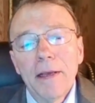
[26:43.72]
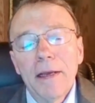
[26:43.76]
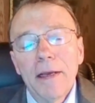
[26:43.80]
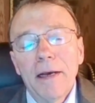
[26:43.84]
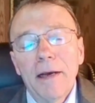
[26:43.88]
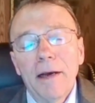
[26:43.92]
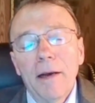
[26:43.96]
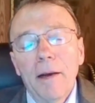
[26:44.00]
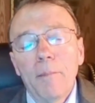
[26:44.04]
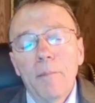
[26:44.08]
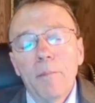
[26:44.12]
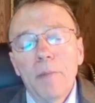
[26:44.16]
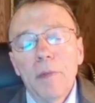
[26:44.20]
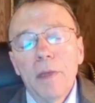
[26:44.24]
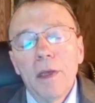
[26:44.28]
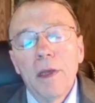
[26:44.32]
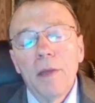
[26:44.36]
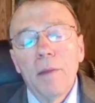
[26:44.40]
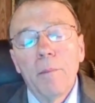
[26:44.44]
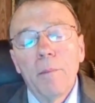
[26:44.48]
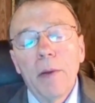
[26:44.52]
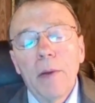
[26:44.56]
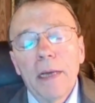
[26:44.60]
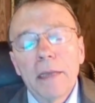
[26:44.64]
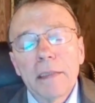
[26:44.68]

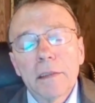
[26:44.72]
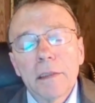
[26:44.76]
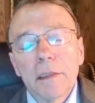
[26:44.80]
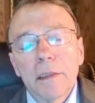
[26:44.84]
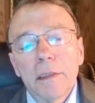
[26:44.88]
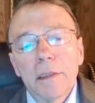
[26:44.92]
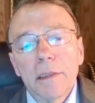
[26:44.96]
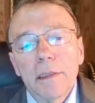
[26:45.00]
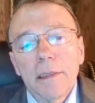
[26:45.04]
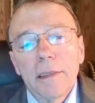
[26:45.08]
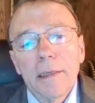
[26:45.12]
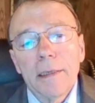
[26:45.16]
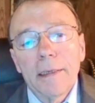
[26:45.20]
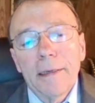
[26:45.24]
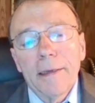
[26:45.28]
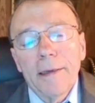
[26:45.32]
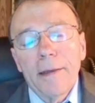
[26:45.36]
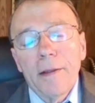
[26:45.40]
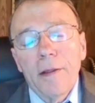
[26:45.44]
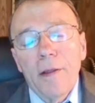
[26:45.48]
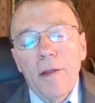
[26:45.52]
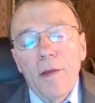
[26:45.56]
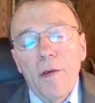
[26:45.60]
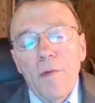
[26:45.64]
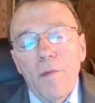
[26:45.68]
But
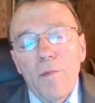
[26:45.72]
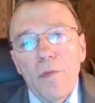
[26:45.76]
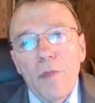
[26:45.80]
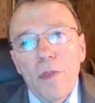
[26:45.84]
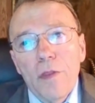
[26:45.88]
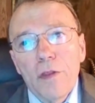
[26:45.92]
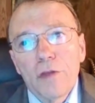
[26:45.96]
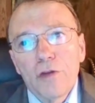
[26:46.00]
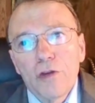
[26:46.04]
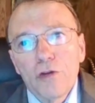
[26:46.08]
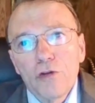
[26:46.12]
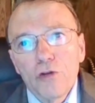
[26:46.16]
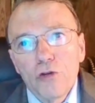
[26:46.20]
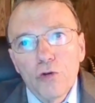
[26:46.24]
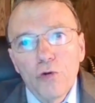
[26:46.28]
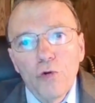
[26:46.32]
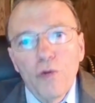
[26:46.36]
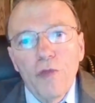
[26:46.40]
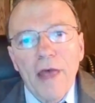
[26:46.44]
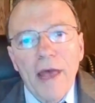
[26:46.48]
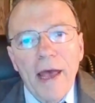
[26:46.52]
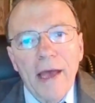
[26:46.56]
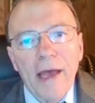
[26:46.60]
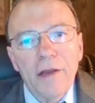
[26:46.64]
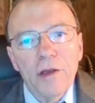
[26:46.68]
to do
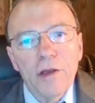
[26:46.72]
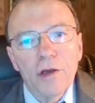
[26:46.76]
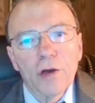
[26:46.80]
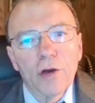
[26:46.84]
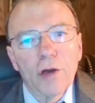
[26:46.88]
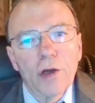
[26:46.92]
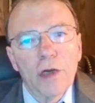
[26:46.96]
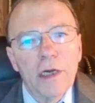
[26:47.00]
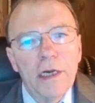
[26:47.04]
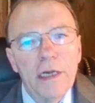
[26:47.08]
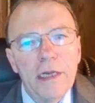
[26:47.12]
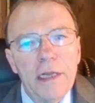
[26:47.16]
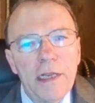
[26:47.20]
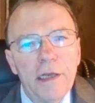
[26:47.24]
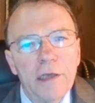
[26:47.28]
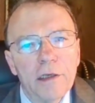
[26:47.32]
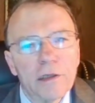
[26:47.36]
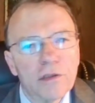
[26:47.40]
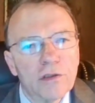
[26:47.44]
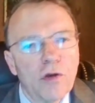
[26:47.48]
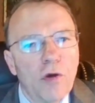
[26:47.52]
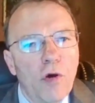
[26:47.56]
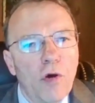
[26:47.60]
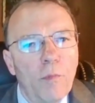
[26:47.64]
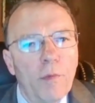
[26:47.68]
that, you're going to need
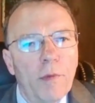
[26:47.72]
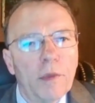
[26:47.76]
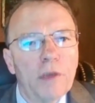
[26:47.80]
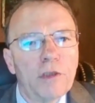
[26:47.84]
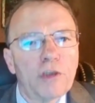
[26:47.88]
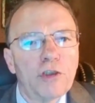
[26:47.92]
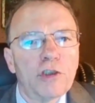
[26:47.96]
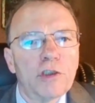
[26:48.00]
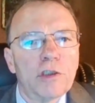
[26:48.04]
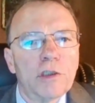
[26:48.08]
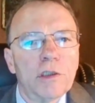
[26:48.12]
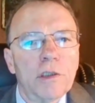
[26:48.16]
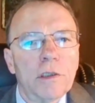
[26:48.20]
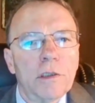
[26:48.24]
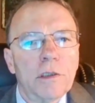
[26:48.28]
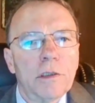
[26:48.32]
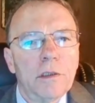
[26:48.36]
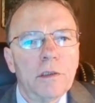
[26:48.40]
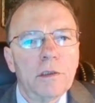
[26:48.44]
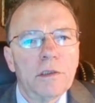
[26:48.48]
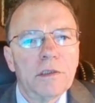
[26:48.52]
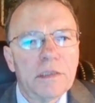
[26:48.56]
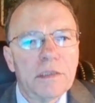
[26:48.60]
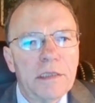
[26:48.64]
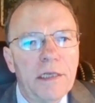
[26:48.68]
so much
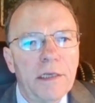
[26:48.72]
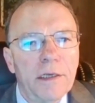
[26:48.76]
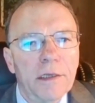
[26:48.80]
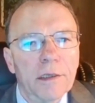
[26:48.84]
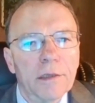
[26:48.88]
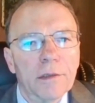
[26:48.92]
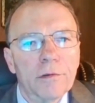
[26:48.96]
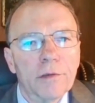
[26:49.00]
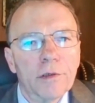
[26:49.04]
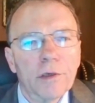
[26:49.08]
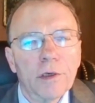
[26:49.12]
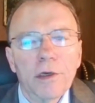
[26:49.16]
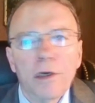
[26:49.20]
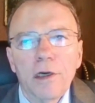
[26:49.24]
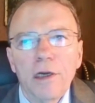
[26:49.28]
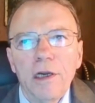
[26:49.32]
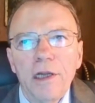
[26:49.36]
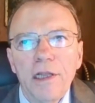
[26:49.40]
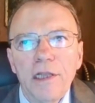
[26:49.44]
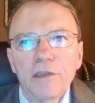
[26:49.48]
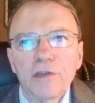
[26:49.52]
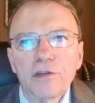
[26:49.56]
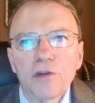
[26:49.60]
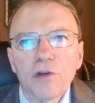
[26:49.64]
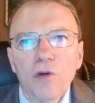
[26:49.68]
steel. You're going to
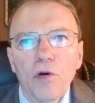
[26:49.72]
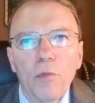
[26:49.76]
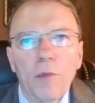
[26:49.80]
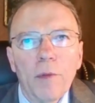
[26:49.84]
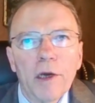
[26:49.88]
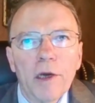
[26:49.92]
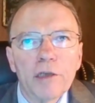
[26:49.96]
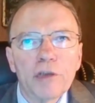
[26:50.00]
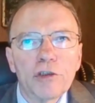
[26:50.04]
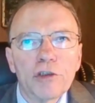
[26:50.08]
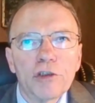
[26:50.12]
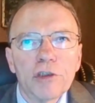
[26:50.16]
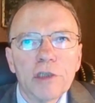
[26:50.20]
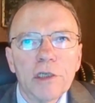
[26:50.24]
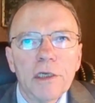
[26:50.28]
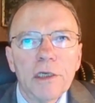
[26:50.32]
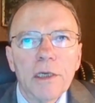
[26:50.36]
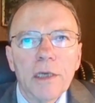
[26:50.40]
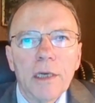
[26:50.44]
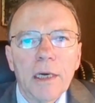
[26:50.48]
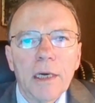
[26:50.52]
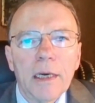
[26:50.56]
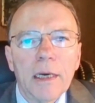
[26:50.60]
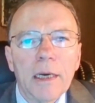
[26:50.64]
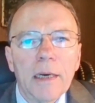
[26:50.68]
need so much
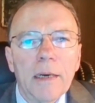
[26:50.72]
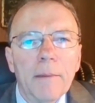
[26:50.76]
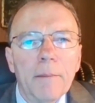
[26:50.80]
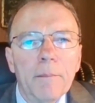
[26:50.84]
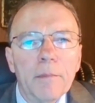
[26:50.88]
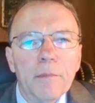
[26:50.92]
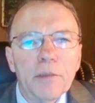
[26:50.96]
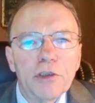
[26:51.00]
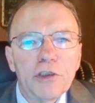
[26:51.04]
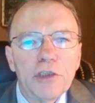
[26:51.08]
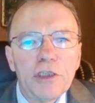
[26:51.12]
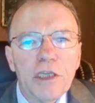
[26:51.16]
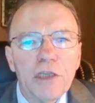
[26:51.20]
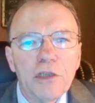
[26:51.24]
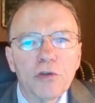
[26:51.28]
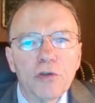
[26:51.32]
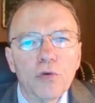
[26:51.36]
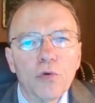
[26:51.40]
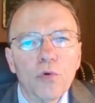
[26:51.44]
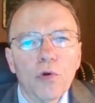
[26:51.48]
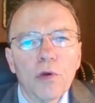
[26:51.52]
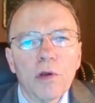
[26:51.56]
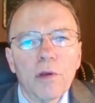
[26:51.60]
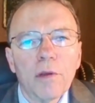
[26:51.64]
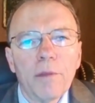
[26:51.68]
machine
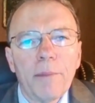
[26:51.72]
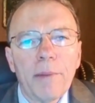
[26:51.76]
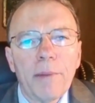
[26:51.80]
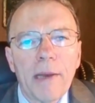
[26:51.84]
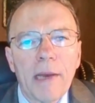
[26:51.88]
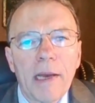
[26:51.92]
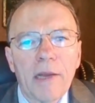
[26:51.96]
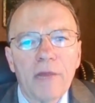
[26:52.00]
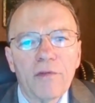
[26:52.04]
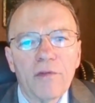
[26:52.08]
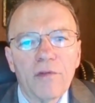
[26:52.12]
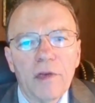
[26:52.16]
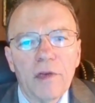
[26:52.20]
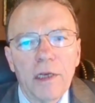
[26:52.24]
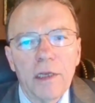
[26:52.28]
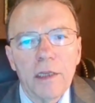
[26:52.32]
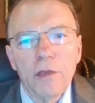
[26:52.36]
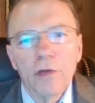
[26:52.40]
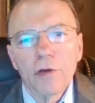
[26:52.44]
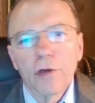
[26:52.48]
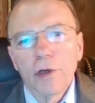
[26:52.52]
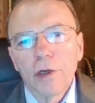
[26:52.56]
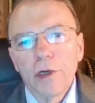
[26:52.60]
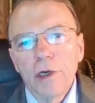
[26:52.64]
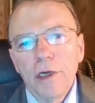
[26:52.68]
tool capacity.
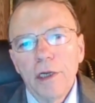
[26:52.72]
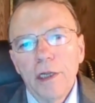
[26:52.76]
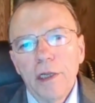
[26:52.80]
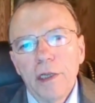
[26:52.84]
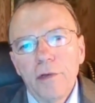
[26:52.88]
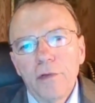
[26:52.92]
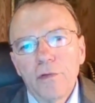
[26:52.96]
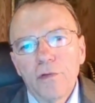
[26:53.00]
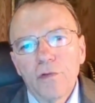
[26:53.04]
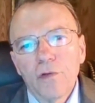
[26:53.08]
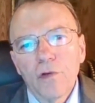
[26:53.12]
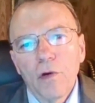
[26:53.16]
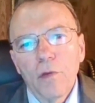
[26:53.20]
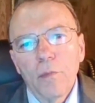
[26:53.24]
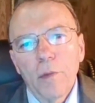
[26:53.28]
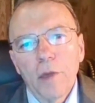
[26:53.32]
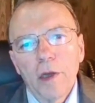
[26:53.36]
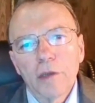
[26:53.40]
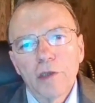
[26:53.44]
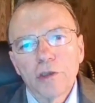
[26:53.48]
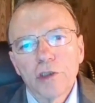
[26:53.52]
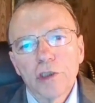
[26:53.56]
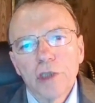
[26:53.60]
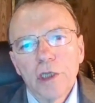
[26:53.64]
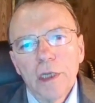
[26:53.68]
You're going to need so
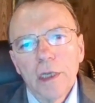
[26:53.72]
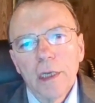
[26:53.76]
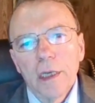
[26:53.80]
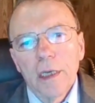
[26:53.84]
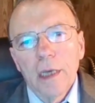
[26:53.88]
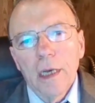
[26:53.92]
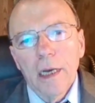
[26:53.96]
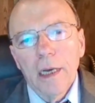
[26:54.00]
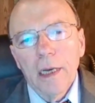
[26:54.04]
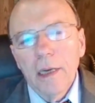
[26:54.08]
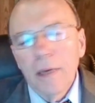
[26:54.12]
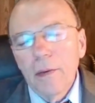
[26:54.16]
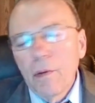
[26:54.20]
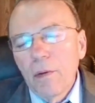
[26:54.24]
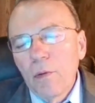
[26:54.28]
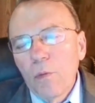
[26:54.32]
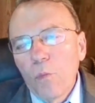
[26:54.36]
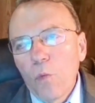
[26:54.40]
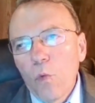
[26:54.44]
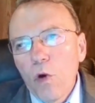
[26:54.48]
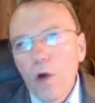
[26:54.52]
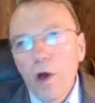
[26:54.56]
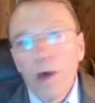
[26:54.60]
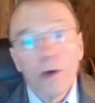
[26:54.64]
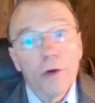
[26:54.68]
much
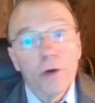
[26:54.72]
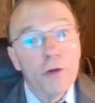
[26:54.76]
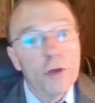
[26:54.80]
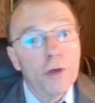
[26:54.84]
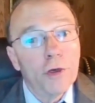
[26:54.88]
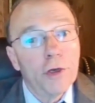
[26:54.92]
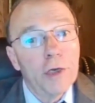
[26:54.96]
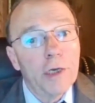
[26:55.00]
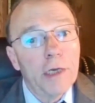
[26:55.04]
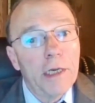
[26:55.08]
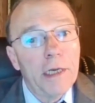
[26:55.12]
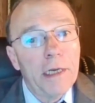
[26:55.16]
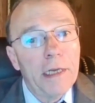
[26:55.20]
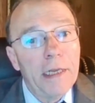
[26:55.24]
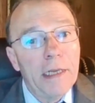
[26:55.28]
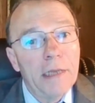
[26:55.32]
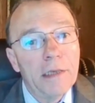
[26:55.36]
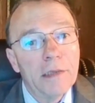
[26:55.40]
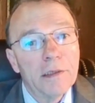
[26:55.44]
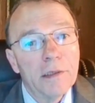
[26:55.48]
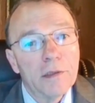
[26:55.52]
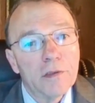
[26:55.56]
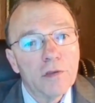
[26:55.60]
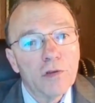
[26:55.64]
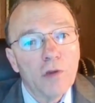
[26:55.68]
water. You're going to
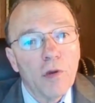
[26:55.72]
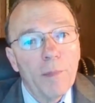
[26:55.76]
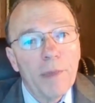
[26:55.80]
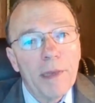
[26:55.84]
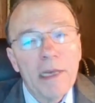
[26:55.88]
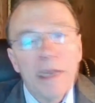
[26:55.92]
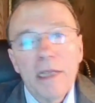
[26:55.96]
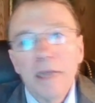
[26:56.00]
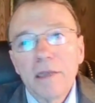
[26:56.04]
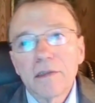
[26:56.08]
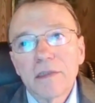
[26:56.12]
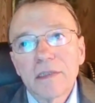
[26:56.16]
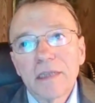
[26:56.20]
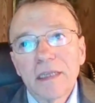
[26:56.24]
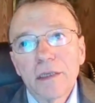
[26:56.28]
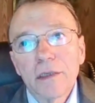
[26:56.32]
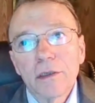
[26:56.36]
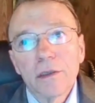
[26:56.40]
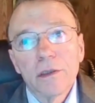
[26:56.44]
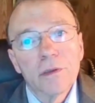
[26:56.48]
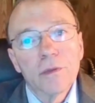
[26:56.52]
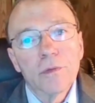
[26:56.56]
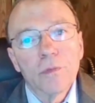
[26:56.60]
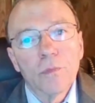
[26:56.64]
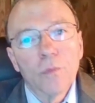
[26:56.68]
need so many
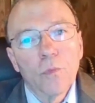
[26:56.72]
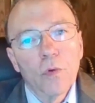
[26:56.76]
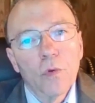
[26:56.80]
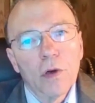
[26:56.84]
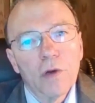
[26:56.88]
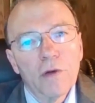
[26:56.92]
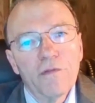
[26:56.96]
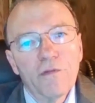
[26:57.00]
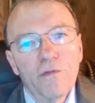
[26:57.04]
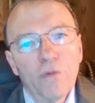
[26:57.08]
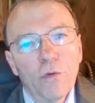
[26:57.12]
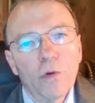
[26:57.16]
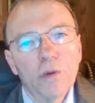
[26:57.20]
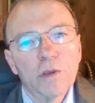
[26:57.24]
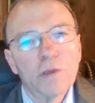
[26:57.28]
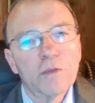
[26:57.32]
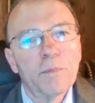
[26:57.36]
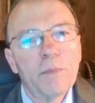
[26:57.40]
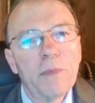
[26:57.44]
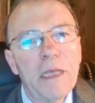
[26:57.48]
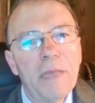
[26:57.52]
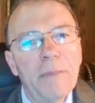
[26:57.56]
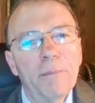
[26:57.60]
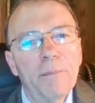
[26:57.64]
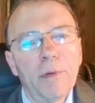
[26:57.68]
skilled workforce
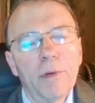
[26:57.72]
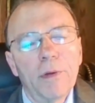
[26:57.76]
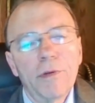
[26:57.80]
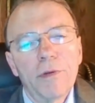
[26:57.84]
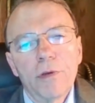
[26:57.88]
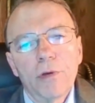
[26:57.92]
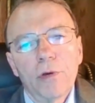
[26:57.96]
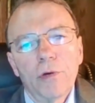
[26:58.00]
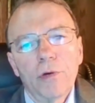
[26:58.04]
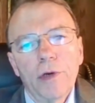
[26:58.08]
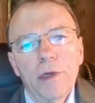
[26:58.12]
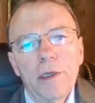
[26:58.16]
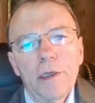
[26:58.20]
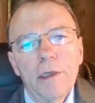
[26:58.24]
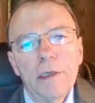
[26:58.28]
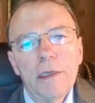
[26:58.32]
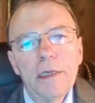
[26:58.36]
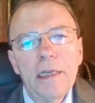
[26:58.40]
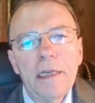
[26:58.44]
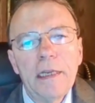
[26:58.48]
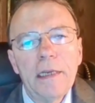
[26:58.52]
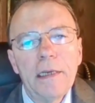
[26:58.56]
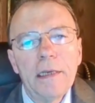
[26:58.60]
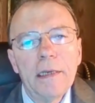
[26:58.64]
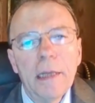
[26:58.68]
people. You're going to
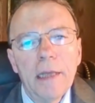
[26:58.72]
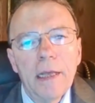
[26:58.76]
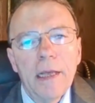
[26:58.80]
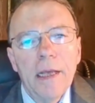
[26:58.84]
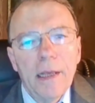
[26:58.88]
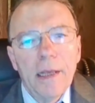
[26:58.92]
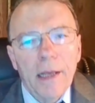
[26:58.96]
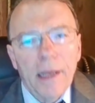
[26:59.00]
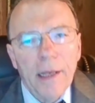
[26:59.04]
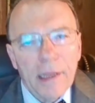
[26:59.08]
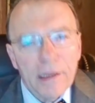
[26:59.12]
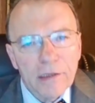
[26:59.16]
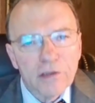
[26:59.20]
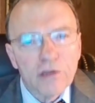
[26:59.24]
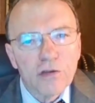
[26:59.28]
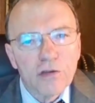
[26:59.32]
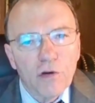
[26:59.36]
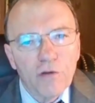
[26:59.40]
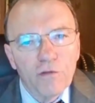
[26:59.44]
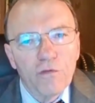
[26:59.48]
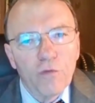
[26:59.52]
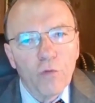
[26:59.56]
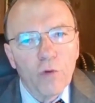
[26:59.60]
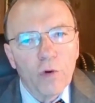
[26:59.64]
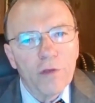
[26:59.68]
need, and
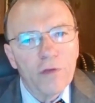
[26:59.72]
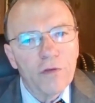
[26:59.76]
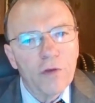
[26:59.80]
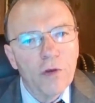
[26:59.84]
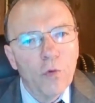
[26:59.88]
so forth.